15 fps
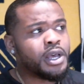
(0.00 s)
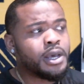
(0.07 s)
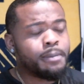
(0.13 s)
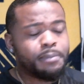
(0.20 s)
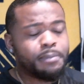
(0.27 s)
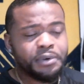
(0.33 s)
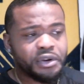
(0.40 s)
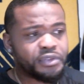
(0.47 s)

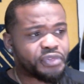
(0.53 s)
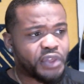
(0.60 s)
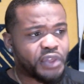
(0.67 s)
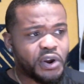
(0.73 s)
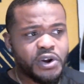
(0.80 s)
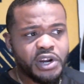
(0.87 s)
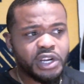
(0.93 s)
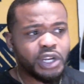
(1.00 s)
But
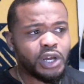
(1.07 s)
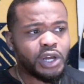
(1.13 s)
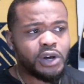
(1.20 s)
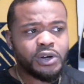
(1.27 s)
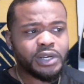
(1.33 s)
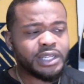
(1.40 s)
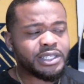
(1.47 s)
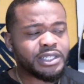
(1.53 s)
third and
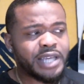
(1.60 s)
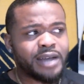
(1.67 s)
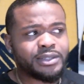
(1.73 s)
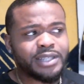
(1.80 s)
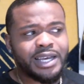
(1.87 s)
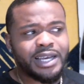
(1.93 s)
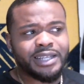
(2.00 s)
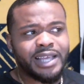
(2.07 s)
long and downs
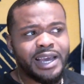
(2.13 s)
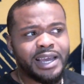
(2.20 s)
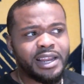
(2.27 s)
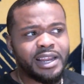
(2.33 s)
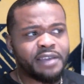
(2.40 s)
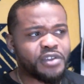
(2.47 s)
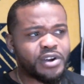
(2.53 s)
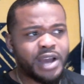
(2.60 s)
like that,
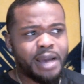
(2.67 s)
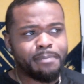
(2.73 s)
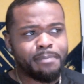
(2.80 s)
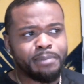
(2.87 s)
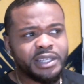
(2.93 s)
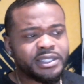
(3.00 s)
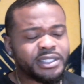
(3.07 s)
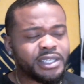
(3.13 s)
if you're not
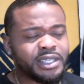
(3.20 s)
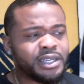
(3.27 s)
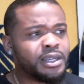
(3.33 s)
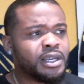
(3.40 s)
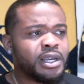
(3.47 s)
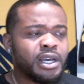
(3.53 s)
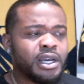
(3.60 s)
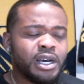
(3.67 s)
blitzing,
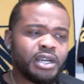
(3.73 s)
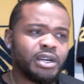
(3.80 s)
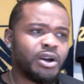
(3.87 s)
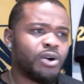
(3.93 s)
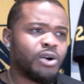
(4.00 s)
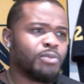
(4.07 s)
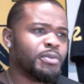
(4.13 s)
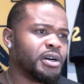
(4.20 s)

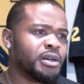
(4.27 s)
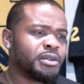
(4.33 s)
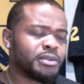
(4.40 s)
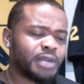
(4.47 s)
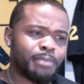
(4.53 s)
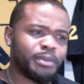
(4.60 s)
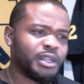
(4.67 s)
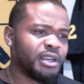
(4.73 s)
Anoma,
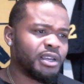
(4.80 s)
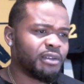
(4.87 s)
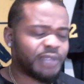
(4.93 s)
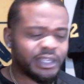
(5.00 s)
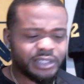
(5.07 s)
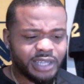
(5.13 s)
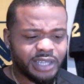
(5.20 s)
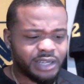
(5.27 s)
I believe
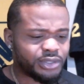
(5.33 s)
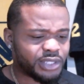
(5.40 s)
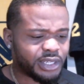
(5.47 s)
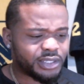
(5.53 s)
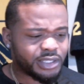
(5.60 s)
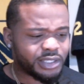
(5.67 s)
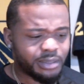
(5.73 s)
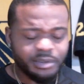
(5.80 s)
that's how you say
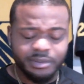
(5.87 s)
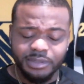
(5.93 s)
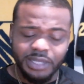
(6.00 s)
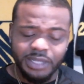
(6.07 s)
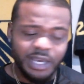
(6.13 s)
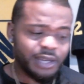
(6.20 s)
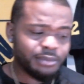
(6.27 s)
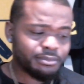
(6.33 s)
some of the
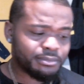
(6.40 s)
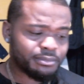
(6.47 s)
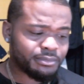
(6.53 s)
name,